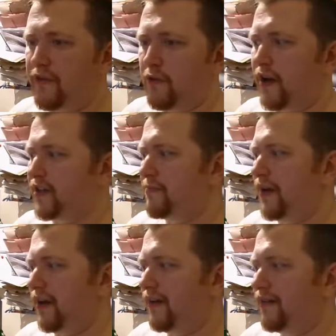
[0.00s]
you ask
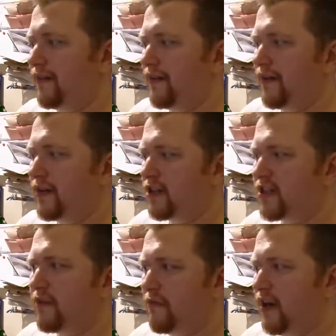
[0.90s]
me.
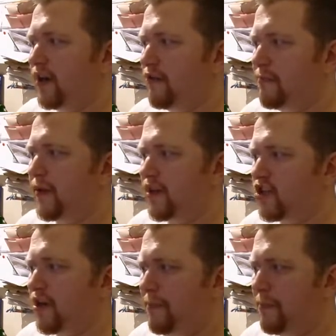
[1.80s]
Just a little bit
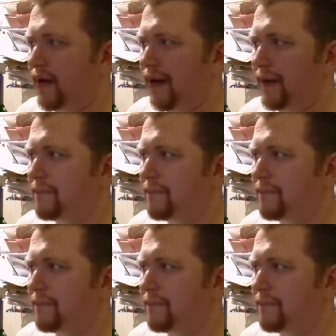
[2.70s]
chumpy.